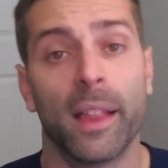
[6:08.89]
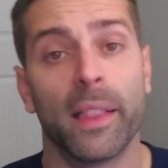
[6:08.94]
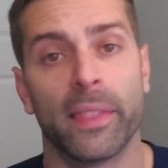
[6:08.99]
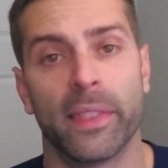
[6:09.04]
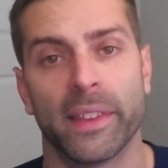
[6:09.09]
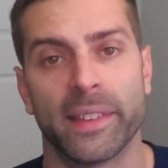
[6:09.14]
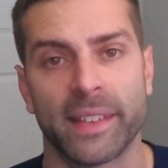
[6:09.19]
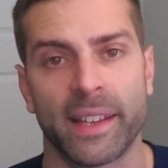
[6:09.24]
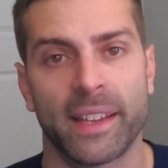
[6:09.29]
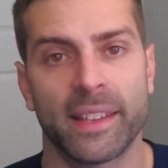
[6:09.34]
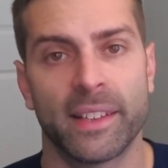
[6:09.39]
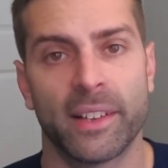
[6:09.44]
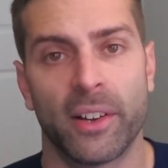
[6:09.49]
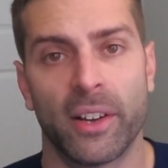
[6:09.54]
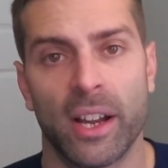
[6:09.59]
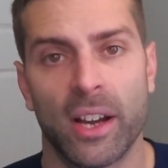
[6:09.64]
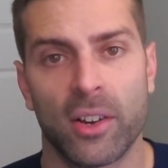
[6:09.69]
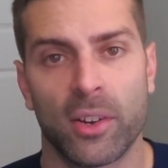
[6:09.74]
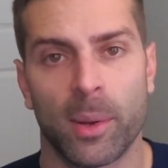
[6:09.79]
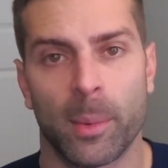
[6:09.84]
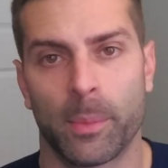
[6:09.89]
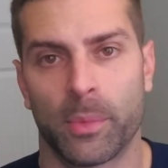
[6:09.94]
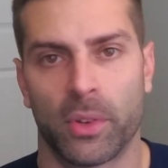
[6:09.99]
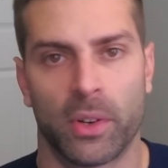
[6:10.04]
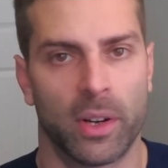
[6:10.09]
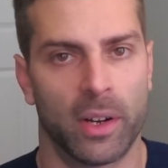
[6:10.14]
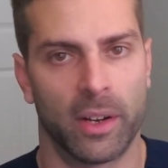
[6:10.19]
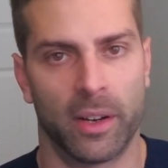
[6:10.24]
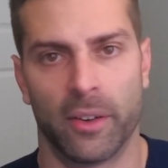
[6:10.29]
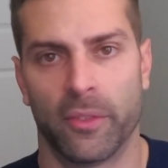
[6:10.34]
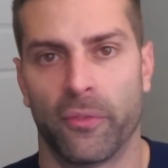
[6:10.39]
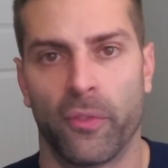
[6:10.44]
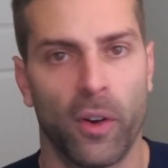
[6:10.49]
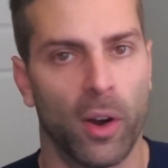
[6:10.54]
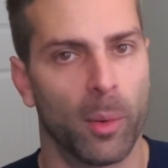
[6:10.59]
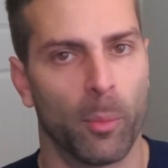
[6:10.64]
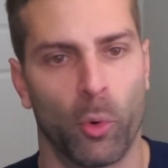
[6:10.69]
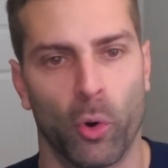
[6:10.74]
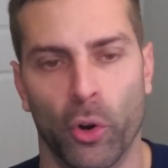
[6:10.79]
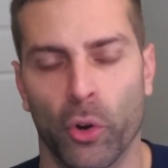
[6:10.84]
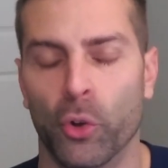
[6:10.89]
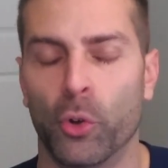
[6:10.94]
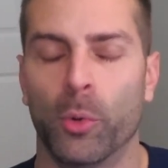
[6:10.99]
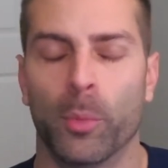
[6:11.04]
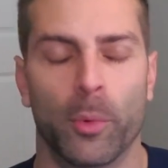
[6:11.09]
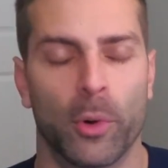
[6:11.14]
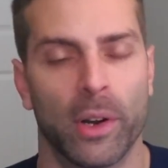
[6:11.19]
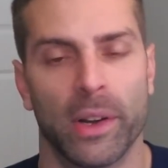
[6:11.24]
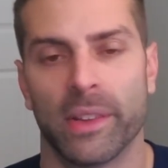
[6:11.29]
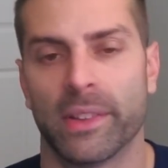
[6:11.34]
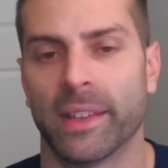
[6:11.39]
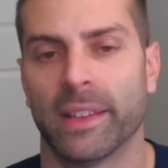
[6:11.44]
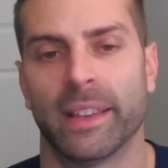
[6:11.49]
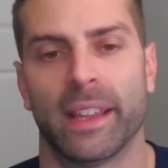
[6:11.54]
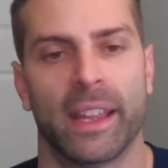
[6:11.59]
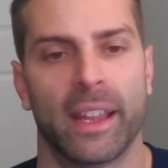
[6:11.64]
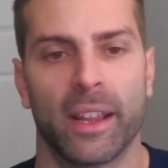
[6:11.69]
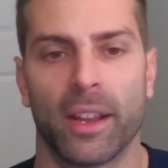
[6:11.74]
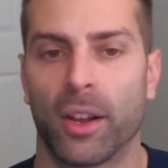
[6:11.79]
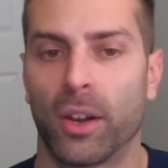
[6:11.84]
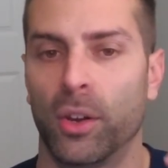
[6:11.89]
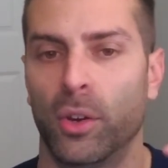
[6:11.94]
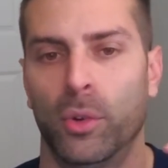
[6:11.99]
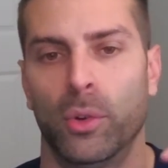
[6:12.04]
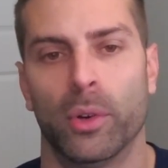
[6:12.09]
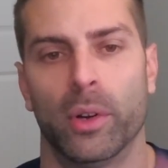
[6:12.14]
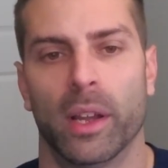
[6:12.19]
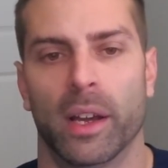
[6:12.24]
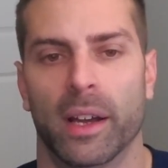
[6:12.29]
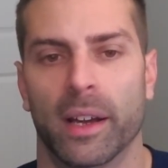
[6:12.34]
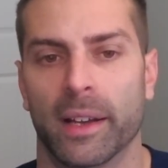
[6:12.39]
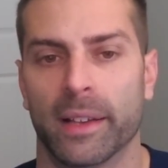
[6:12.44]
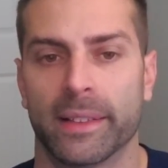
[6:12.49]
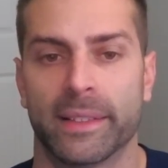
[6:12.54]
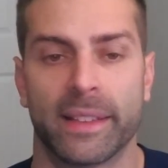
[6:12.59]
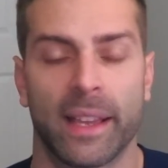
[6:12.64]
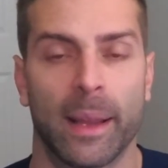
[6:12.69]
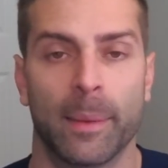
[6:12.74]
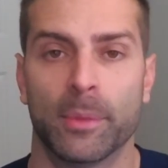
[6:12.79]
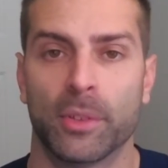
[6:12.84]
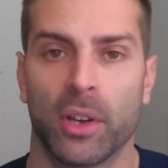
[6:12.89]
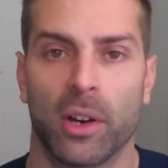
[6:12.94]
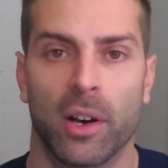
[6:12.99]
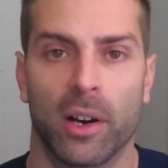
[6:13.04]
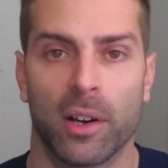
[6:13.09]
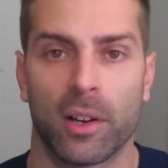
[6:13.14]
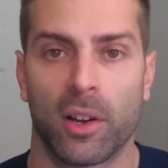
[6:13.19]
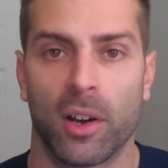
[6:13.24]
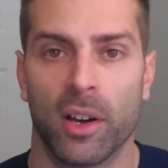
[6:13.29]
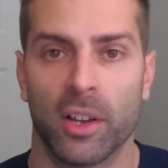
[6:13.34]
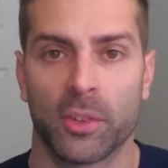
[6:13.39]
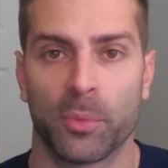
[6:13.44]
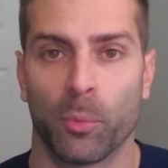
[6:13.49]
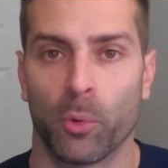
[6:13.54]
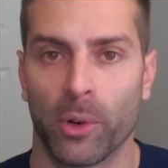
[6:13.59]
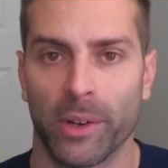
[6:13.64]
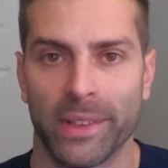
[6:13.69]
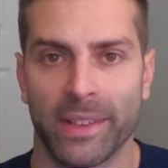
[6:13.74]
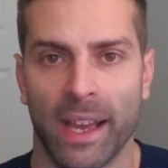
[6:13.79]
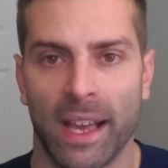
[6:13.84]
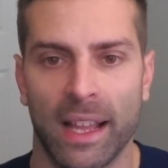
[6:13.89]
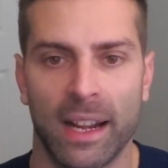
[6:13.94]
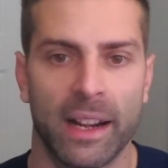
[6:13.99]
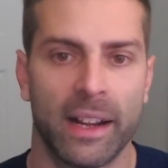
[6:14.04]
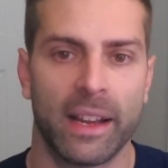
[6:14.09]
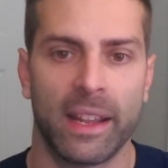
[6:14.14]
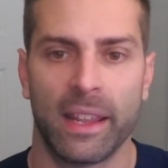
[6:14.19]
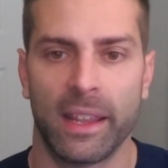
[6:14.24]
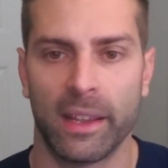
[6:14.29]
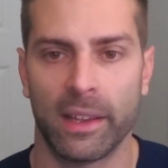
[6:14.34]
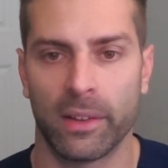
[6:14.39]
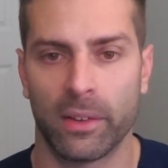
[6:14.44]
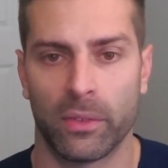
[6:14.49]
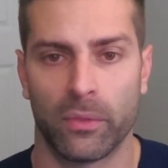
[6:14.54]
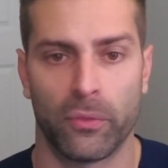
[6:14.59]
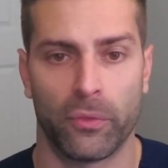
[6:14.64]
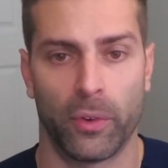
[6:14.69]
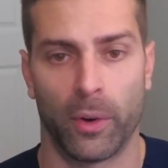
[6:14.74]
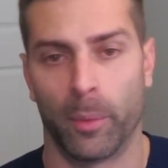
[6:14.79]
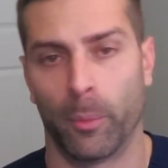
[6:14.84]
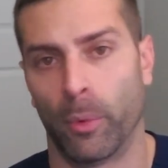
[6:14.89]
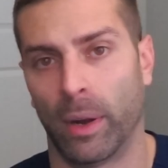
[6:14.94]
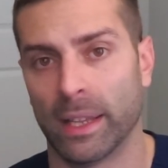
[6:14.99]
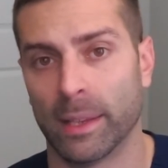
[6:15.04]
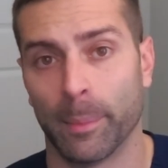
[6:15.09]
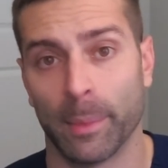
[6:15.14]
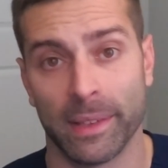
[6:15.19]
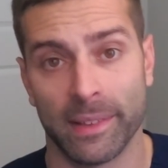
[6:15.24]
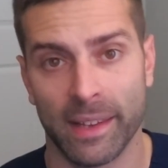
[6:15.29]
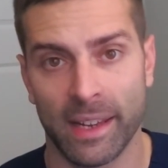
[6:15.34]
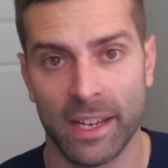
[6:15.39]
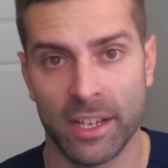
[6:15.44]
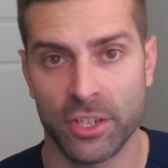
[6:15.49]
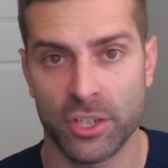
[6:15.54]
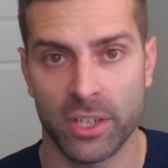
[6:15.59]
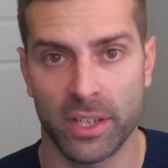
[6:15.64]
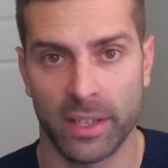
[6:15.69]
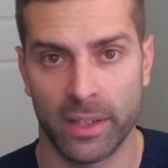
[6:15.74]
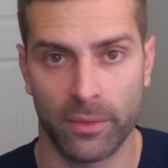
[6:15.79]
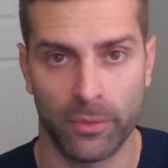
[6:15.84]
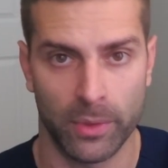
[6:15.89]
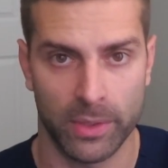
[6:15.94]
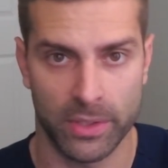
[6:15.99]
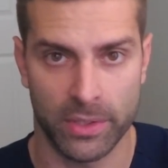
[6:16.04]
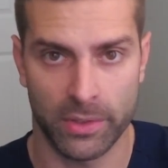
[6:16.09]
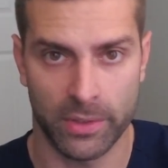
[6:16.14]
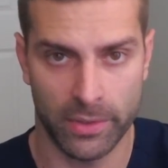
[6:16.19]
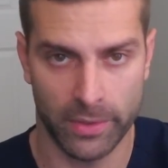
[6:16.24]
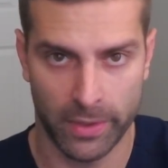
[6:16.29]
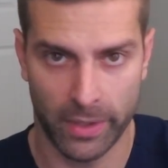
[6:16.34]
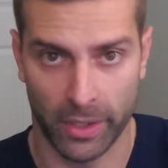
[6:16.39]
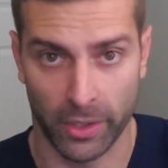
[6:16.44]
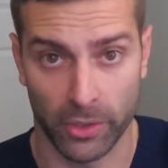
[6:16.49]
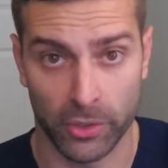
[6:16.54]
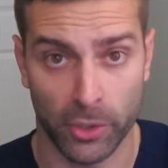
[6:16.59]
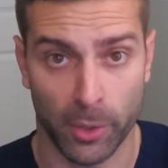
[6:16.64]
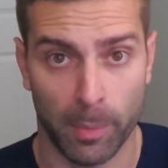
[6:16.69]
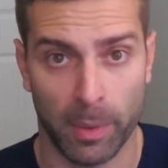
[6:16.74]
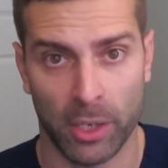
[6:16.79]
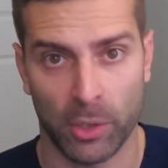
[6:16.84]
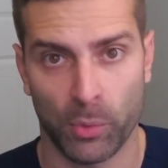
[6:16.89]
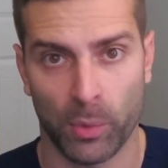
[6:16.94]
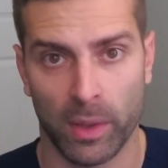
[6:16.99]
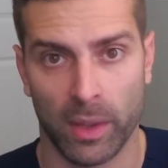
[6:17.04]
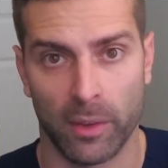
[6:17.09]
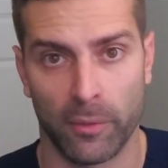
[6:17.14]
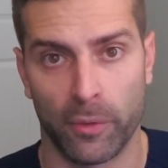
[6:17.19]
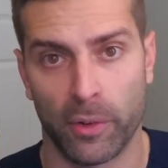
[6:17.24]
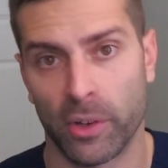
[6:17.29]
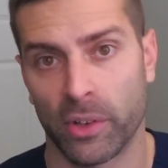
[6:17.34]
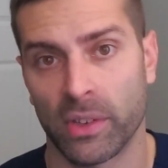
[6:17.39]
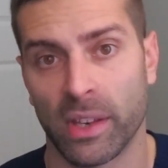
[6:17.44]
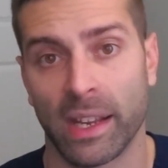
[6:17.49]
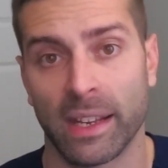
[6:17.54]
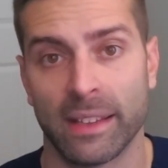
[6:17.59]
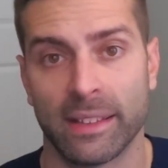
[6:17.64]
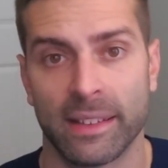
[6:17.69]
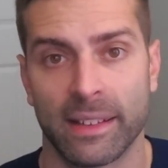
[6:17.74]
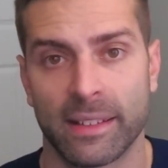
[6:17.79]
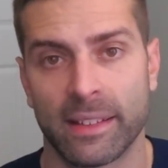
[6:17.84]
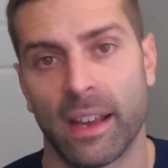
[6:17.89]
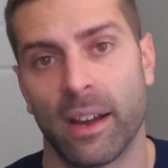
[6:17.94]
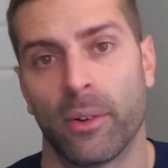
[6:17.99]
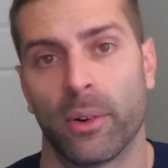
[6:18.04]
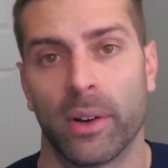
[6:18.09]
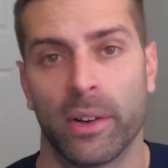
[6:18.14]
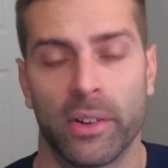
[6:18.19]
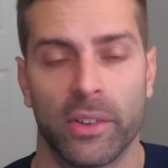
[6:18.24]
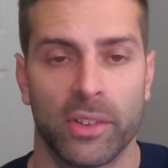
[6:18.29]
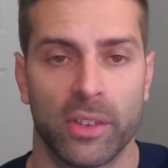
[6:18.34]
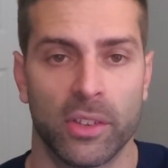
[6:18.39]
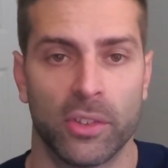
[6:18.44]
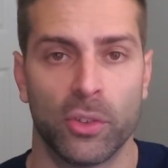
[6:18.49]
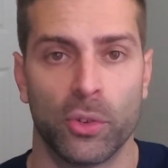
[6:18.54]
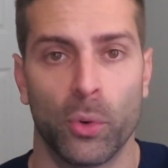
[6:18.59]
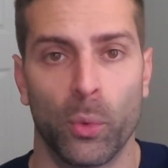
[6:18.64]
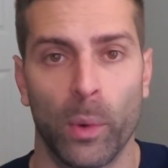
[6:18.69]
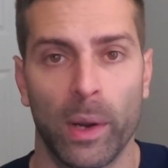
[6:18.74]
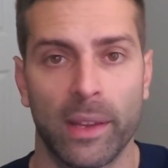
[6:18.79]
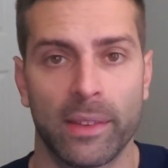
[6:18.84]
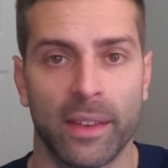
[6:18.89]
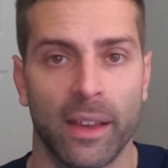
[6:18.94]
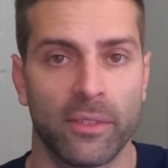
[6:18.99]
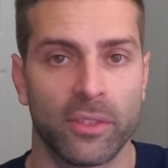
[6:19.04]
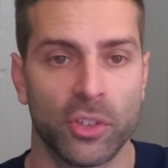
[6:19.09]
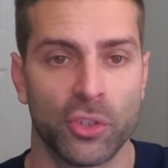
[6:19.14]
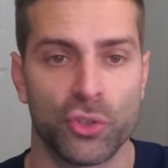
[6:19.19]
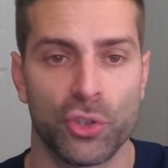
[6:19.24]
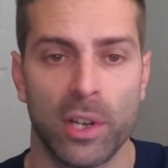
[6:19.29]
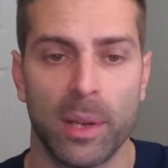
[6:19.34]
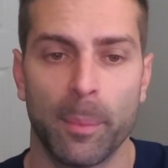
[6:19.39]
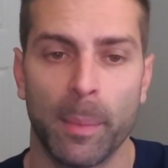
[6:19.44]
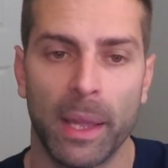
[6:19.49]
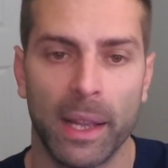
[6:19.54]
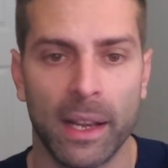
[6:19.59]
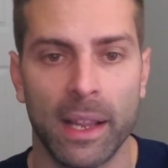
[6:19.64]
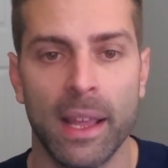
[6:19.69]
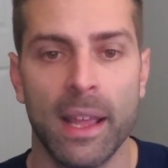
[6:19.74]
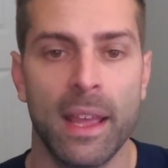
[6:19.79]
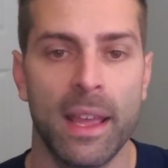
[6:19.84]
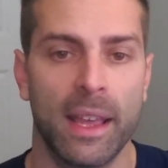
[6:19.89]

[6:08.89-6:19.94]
The secondary outcomes are far more numerous and they include uh, time to all cause mortality, from randomization, which you know took place within the first 96 hours to two weeks after treatment.